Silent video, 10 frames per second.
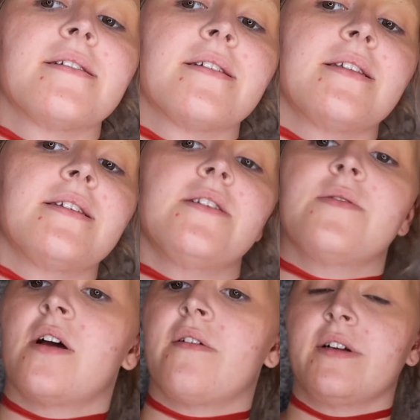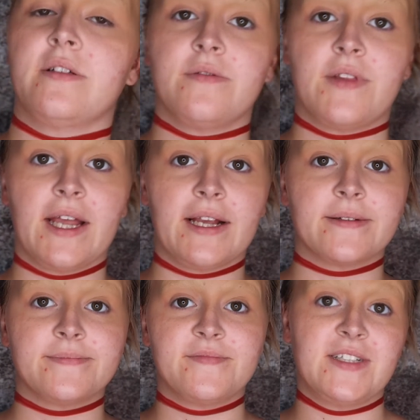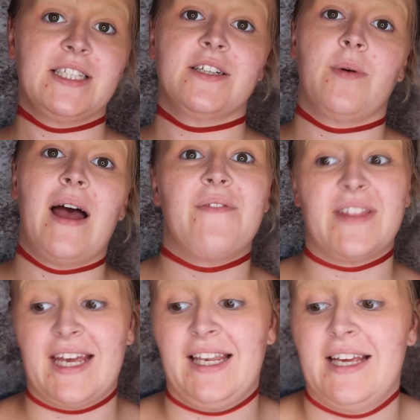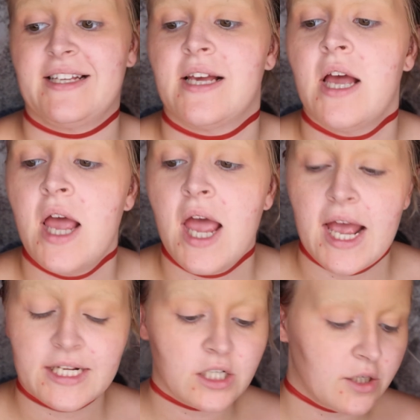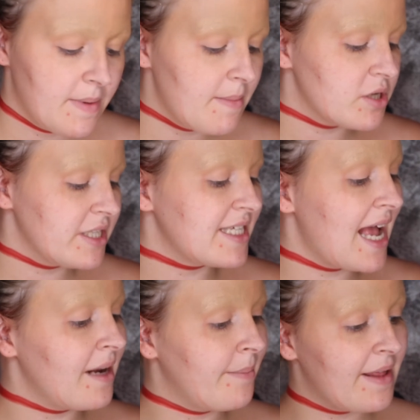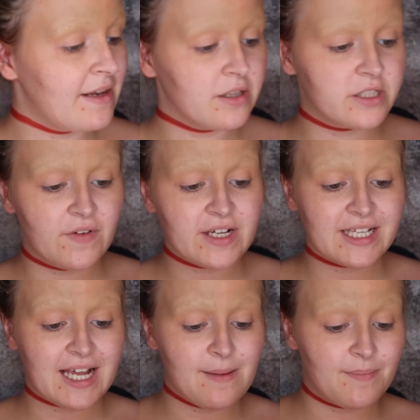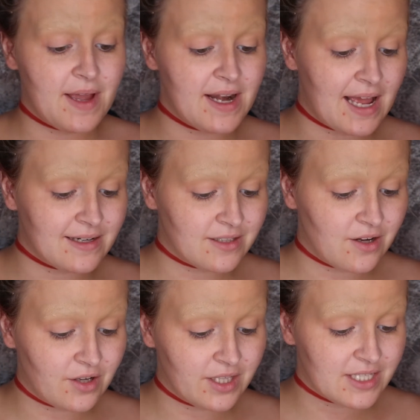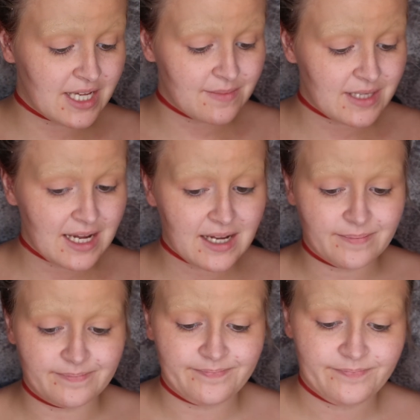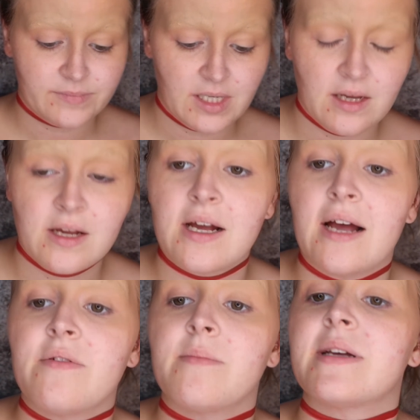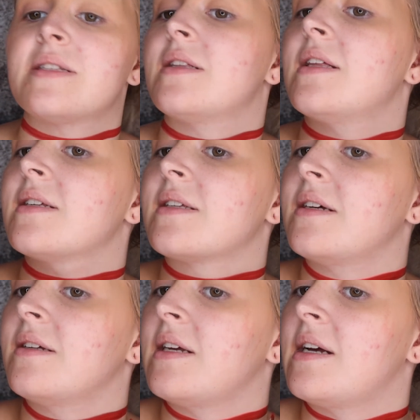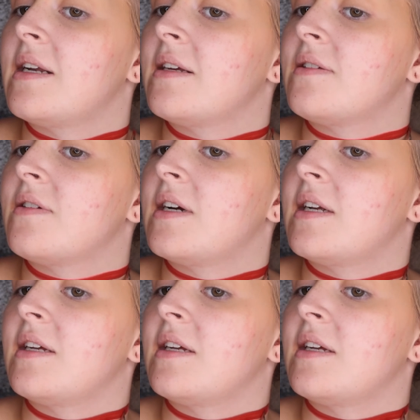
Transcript: So this tutorial thing, video, whatever the hell it is going to be mostly silent by the looks of it, because I can't paint and talk at the same time. Haven't mastered that skill yet. Let's try.